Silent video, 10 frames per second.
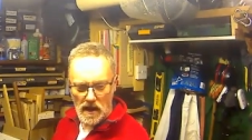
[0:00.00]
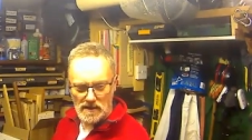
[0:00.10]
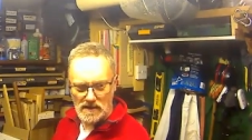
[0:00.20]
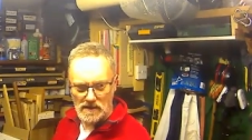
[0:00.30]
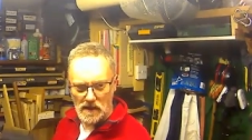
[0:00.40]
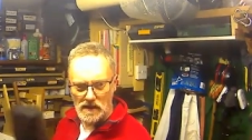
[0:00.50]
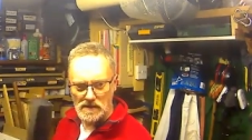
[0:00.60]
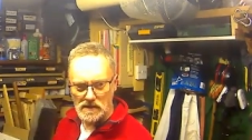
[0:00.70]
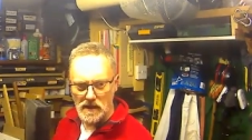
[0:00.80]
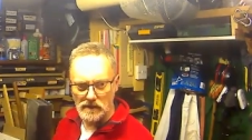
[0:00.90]
And things like
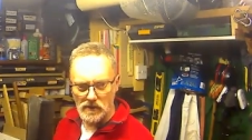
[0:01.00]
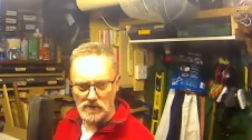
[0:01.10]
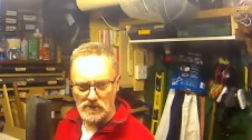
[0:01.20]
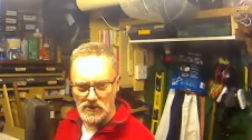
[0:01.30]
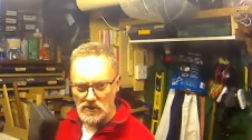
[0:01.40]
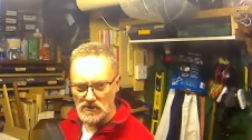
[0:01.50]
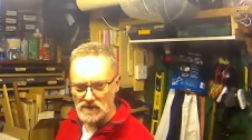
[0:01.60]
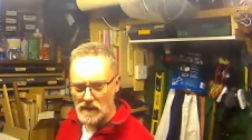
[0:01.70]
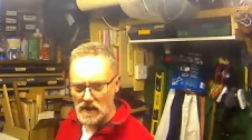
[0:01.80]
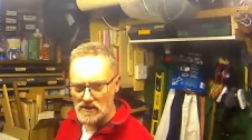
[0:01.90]
this, I've got 2
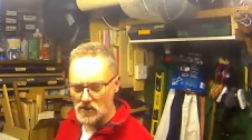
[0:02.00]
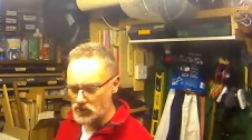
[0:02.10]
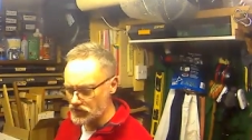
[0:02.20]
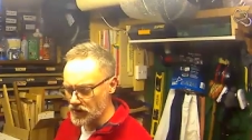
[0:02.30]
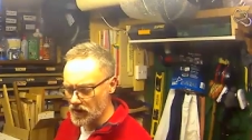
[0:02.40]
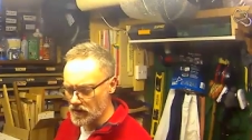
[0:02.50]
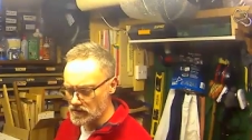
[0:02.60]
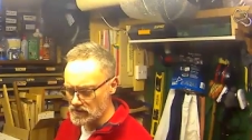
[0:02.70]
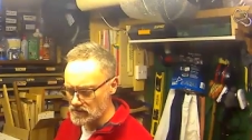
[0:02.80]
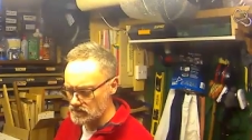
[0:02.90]
spare soldering
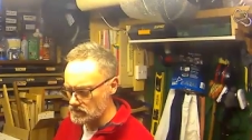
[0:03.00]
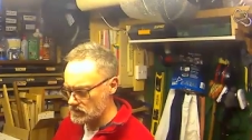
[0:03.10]
irons.